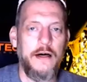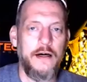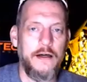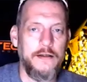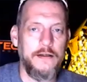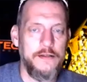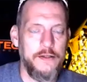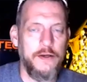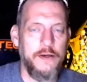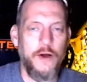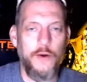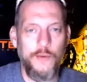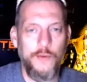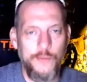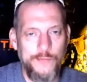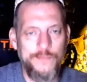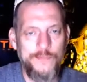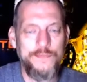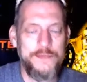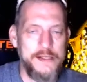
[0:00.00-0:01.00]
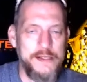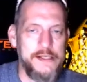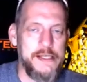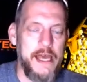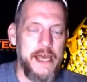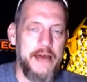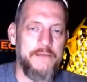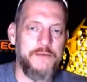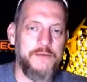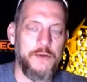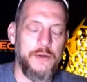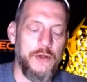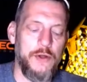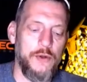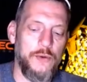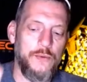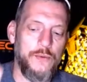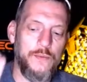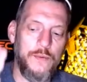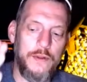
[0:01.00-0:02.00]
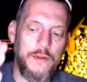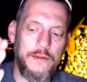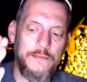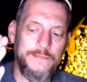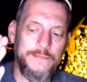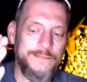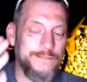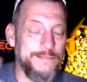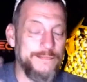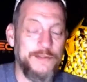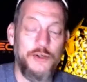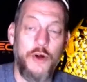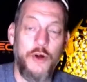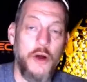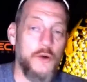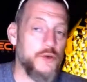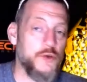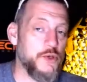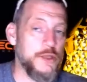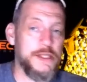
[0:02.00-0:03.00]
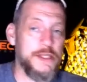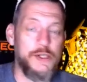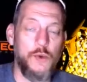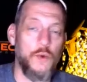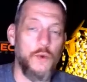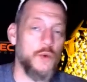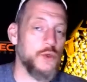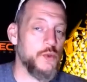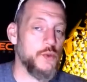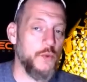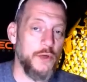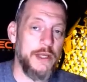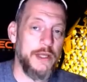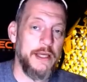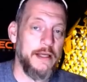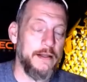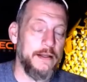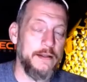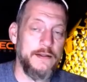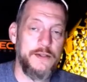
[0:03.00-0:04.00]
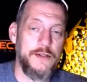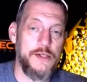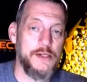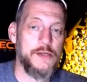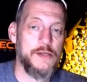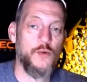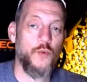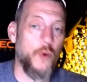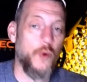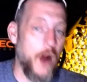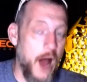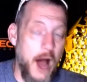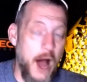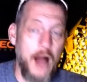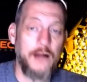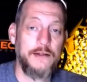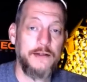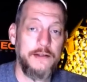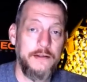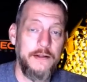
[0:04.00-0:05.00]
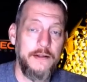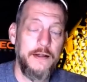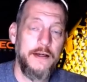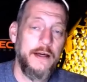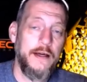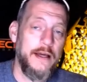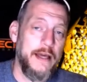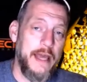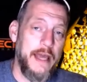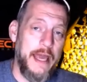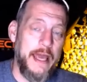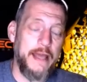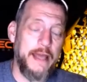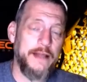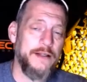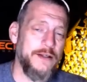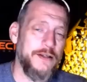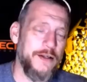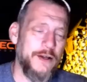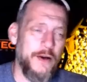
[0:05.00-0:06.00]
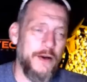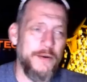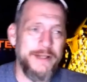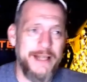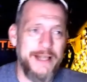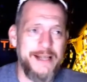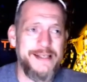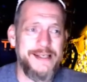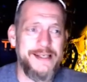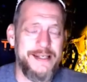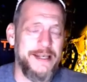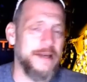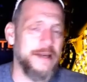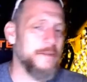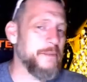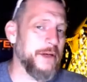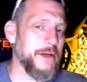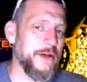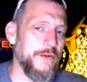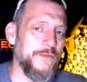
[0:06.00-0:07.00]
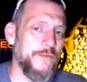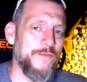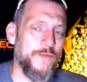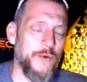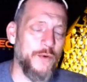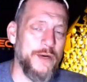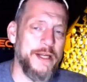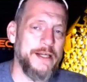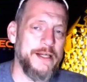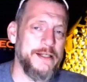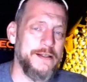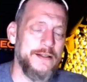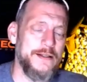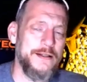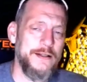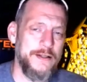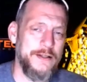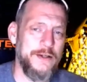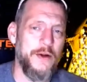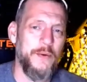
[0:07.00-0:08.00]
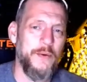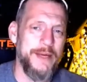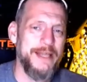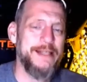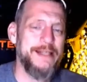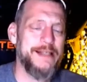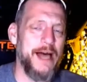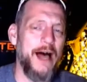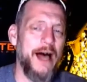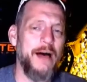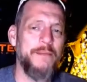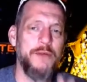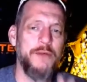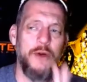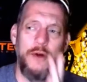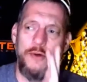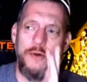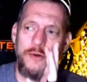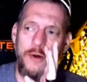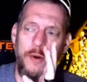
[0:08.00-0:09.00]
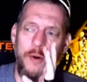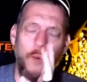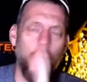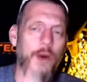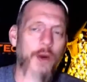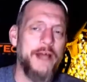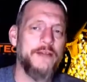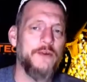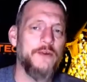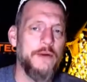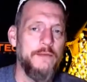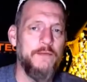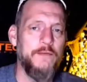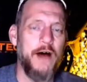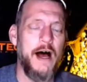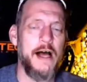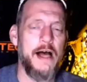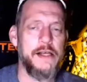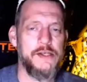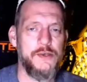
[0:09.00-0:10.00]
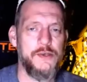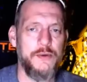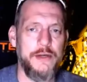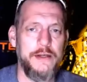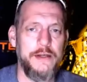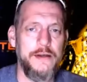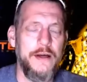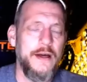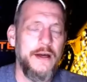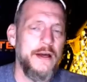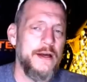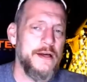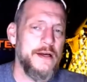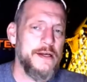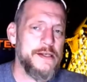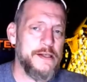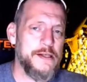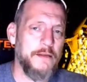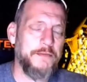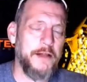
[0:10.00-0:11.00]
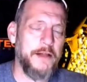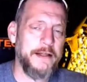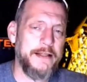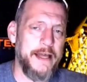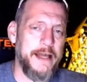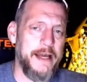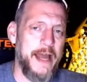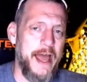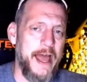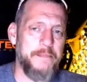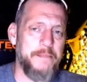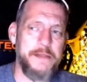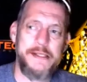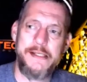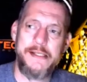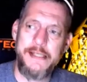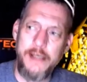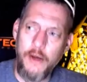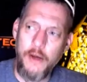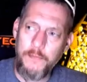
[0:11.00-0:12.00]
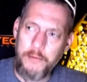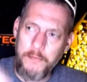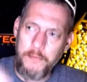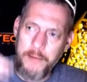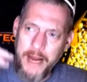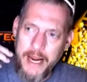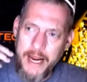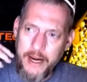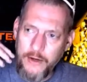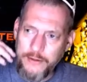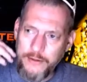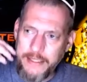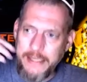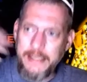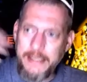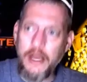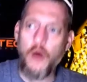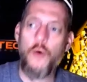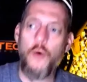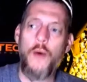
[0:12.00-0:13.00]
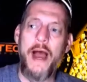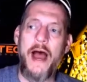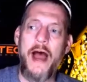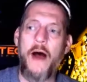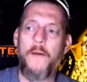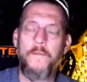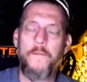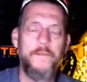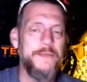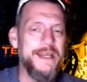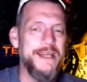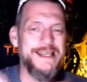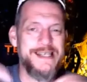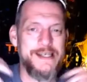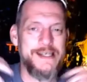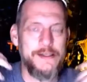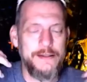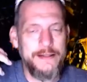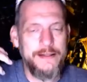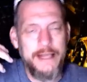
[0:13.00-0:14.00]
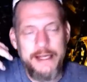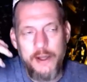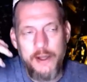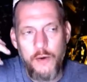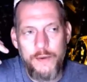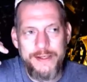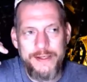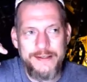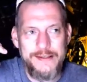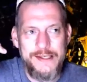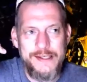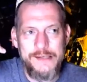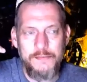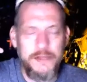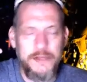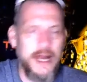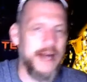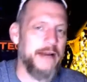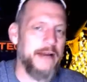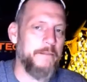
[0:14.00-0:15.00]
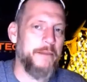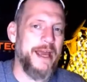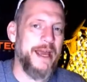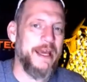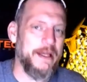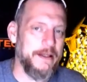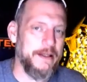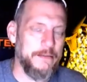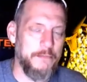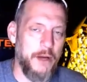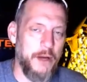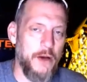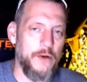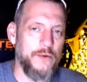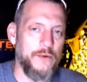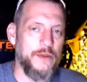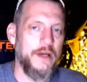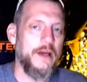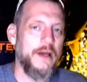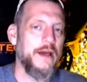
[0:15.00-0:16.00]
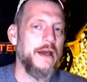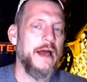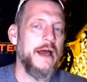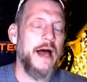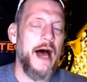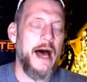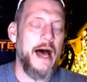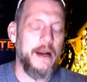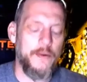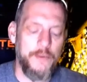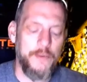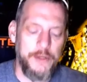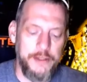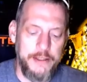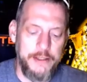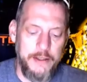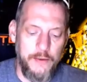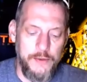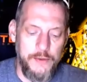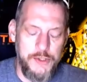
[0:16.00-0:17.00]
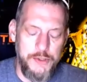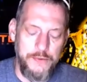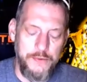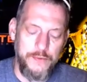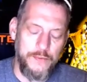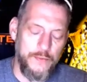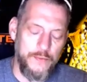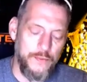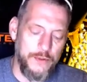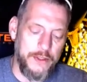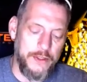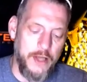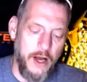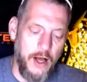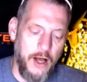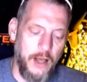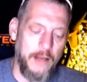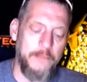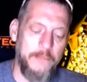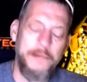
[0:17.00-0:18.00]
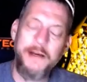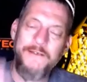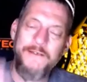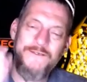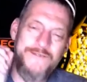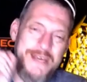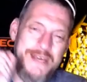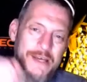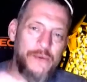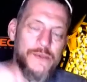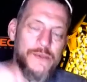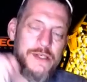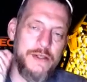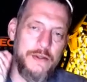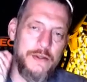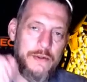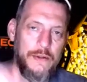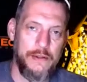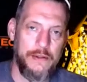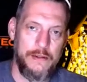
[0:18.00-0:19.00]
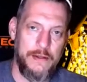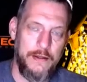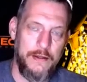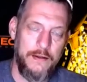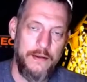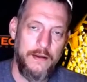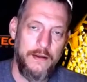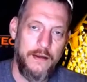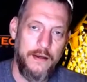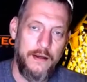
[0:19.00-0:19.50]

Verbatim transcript: uh, you know, this afternoon. Grocery stores were getting just rocked. Uh, you know, and that's typical for any, you know, anytime you're under a weather advisory, stuff like that happens. The unprepared, they go out, they, they go into some kind of panic mode. I don't really know what you would call it, but it feels good